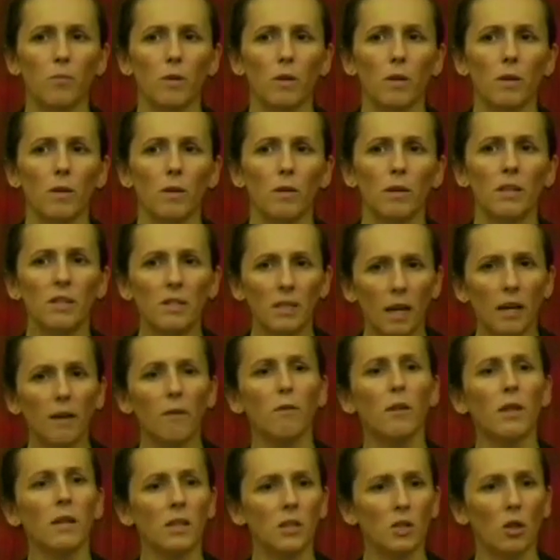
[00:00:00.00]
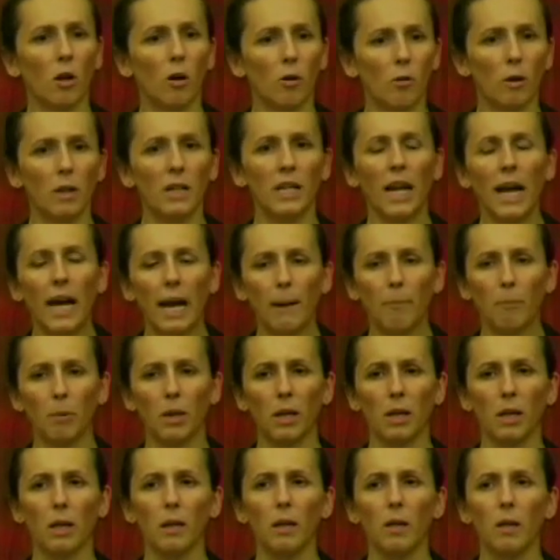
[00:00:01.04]
this kind of thing is already
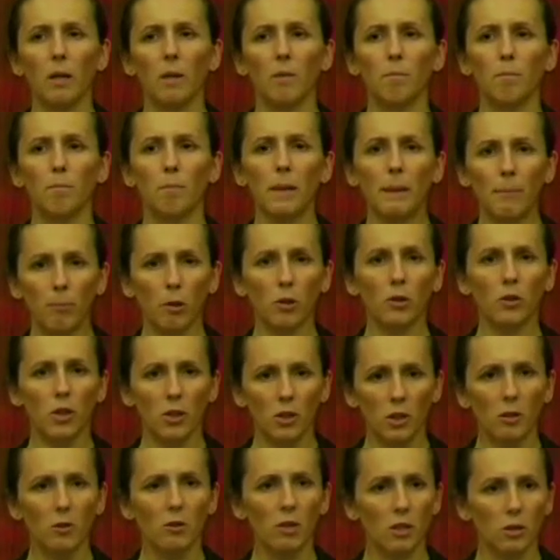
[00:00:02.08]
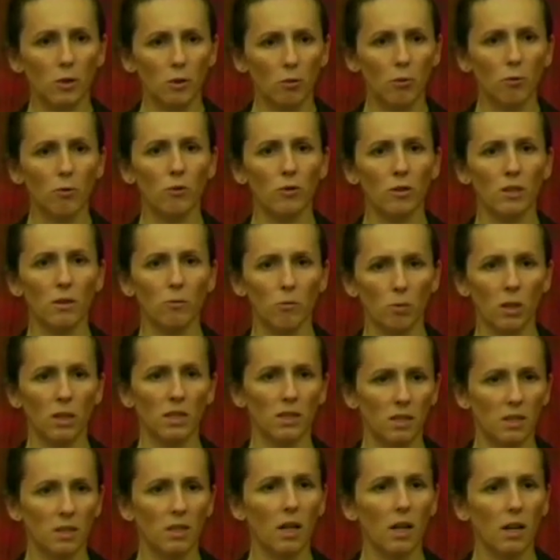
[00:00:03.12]
happening. People are just using tools that really
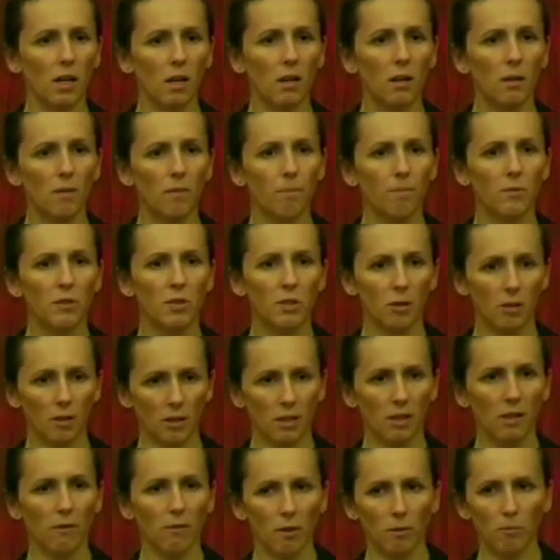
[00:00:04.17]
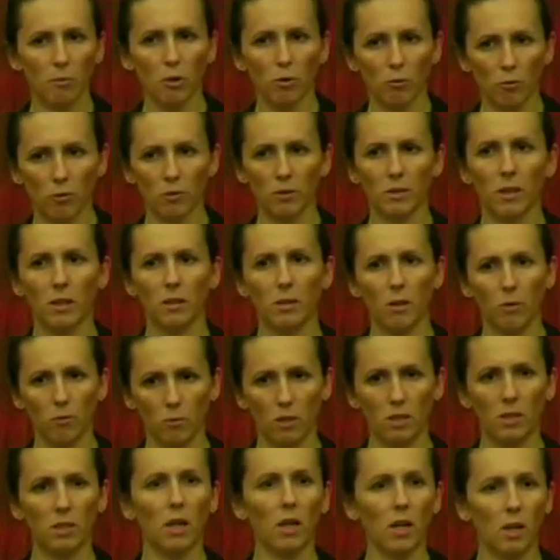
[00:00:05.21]
suck. So let's give them tools that don't
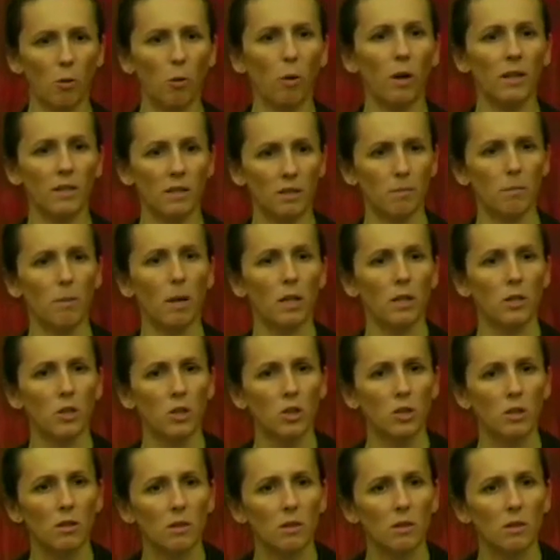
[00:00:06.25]
suck quite as much.